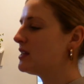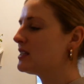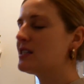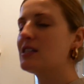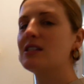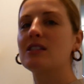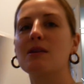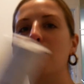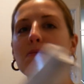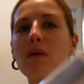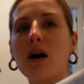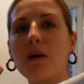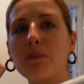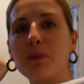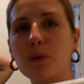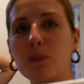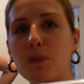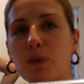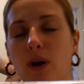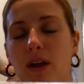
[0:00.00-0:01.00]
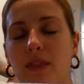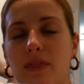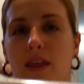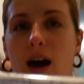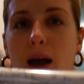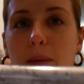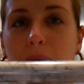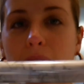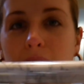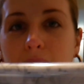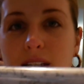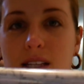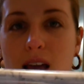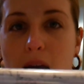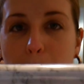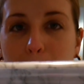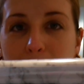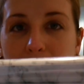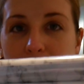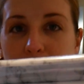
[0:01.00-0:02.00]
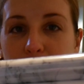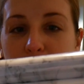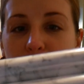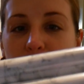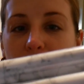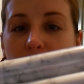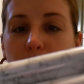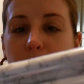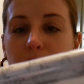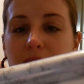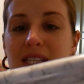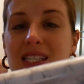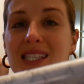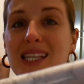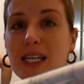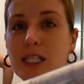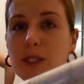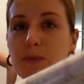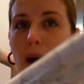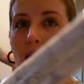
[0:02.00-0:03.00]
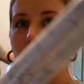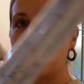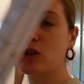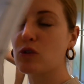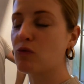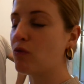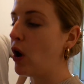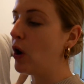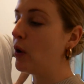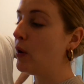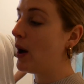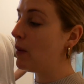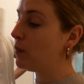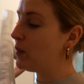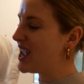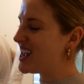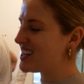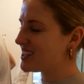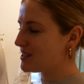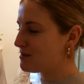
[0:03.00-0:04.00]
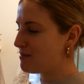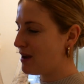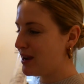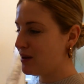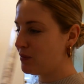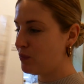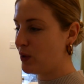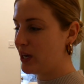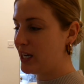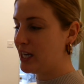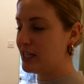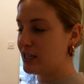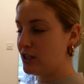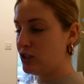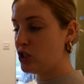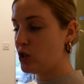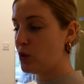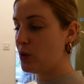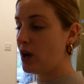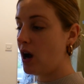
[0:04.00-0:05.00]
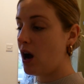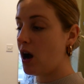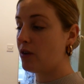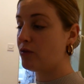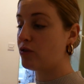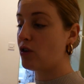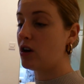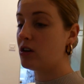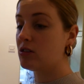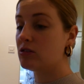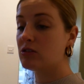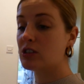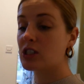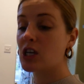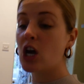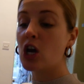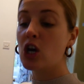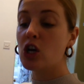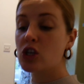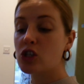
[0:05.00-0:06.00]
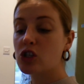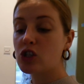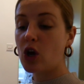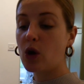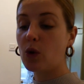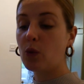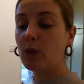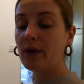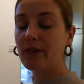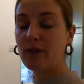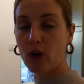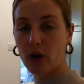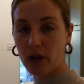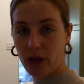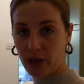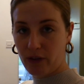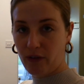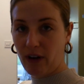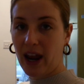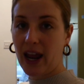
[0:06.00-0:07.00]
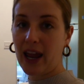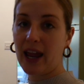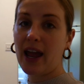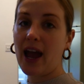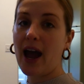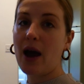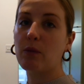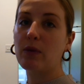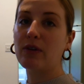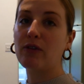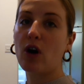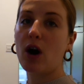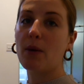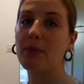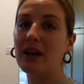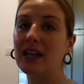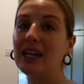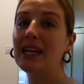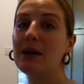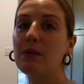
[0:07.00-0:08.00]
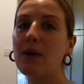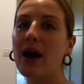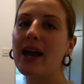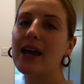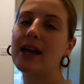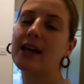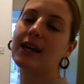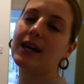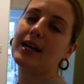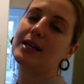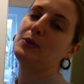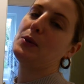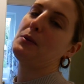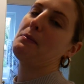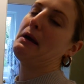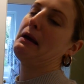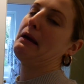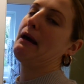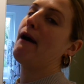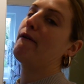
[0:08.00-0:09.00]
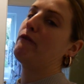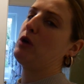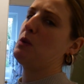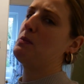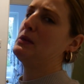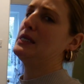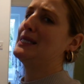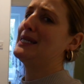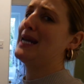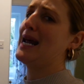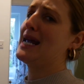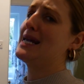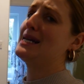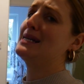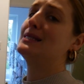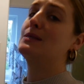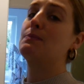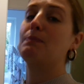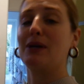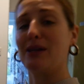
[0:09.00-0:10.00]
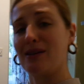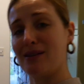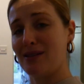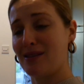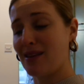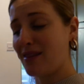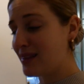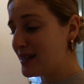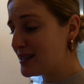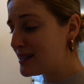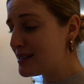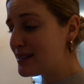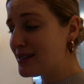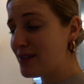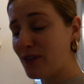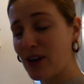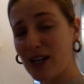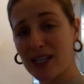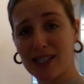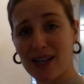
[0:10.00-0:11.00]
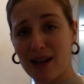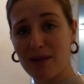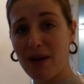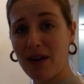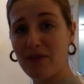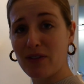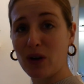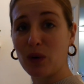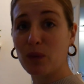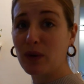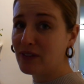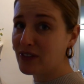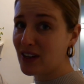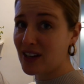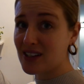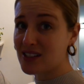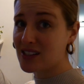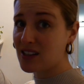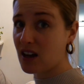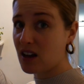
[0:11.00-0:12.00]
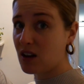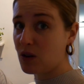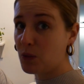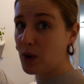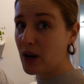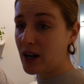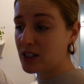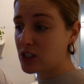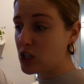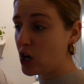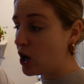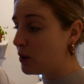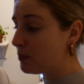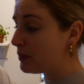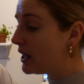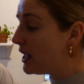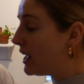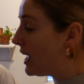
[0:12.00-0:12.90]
This is the marble print that I picked at B&Q. It's £6 a roll, and we estimated we needed 2.5 rolls. So we've got 3, and we've got a bit of leeway in case we make a few mistakes, because this is the first time ever we've done a stuck-on worktop,